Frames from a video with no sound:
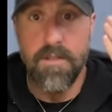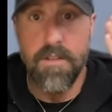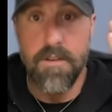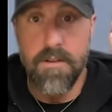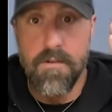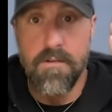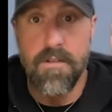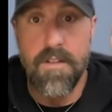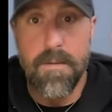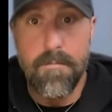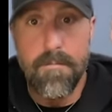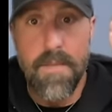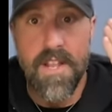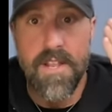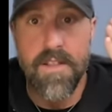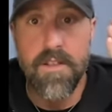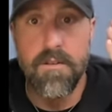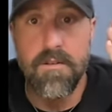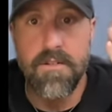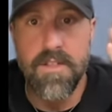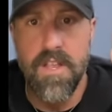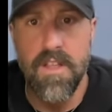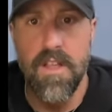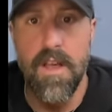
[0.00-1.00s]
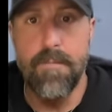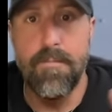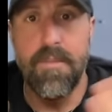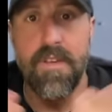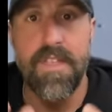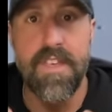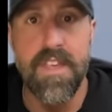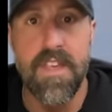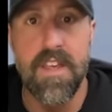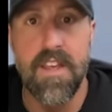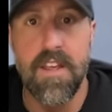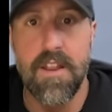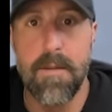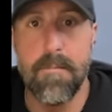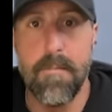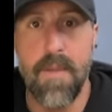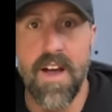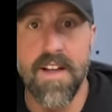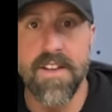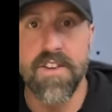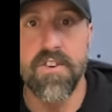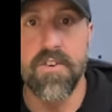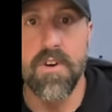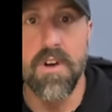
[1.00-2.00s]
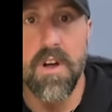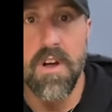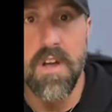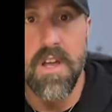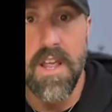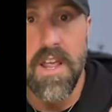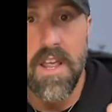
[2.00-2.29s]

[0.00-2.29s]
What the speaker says: literally mental telepathy and a mantra.